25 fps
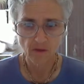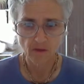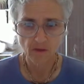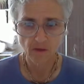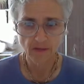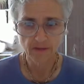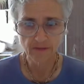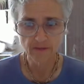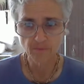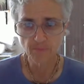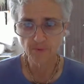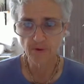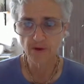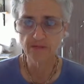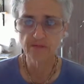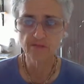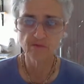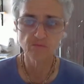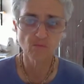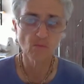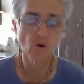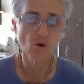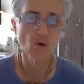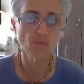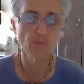At the
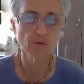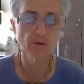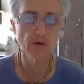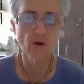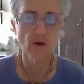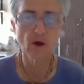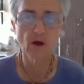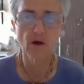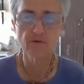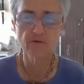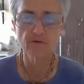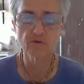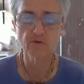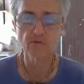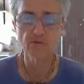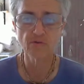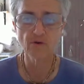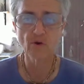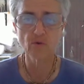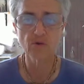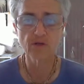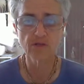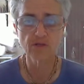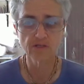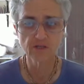present moment, all the
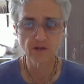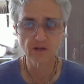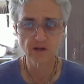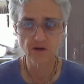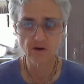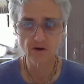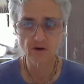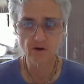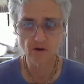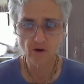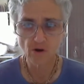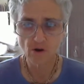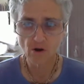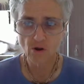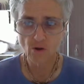devotees here